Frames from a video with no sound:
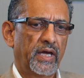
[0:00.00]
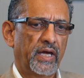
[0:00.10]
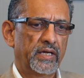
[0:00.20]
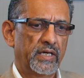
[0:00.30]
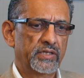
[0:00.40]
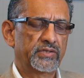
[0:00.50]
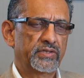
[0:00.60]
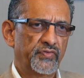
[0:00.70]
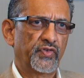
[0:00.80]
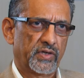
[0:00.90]
And it is
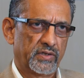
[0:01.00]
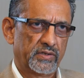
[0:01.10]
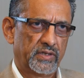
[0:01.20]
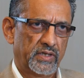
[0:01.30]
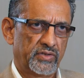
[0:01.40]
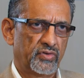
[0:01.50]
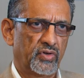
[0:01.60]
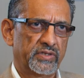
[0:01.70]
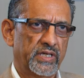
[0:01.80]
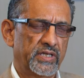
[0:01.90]
difficult. It is
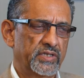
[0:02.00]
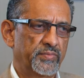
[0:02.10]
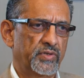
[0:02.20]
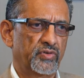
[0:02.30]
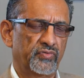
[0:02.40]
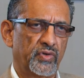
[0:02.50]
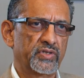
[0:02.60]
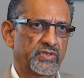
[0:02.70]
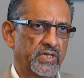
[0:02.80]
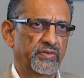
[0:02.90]
not that easy because one
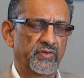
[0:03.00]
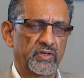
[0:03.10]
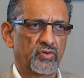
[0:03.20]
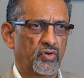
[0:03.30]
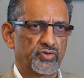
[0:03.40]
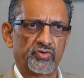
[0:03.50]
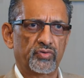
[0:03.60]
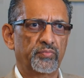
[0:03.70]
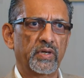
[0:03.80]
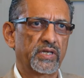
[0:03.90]
study will cost you
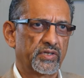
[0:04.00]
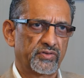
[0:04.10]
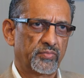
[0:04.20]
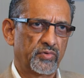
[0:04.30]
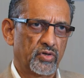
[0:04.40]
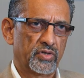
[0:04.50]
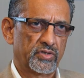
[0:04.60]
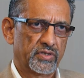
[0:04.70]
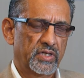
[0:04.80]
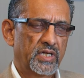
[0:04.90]
millions of
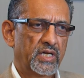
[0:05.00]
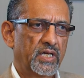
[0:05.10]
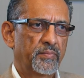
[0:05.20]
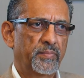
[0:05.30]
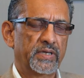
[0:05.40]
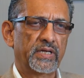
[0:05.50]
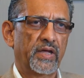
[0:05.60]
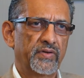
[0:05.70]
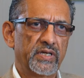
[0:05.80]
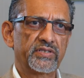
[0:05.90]
dollars. But
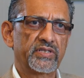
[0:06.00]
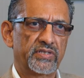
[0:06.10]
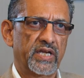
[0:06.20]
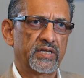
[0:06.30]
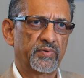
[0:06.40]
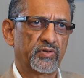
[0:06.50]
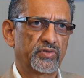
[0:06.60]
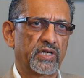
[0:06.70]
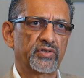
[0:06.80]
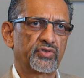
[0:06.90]
evidence is there because
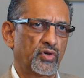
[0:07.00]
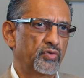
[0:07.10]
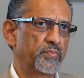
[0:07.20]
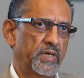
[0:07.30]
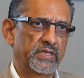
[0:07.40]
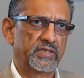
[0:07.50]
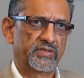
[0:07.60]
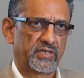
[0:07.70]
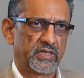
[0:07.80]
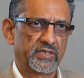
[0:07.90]
there are so many
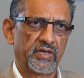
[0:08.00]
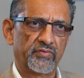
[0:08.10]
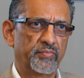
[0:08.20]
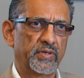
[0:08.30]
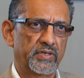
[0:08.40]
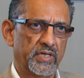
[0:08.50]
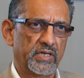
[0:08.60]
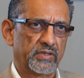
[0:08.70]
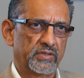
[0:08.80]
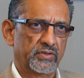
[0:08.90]
studies have been
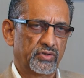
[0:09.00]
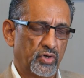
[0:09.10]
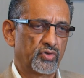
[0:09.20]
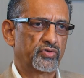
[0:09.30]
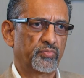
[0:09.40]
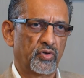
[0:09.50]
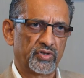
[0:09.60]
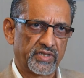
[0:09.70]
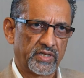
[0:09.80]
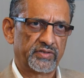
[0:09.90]
done, though small
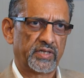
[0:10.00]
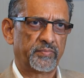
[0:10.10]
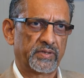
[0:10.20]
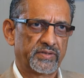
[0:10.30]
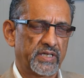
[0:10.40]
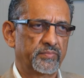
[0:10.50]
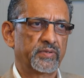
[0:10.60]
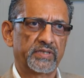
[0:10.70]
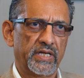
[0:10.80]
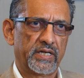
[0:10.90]
size, sample size,
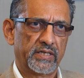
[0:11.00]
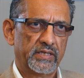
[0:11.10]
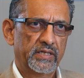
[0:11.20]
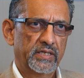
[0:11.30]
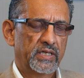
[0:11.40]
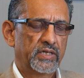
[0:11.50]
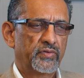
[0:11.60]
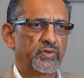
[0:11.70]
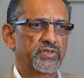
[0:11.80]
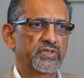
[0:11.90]
but there,
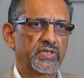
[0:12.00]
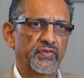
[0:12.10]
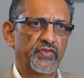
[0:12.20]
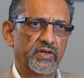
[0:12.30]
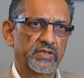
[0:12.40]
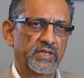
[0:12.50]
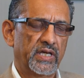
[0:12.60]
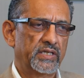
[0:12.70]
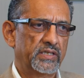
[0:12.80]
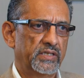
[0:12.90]
which is different
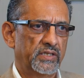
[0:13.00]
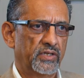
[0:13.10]
than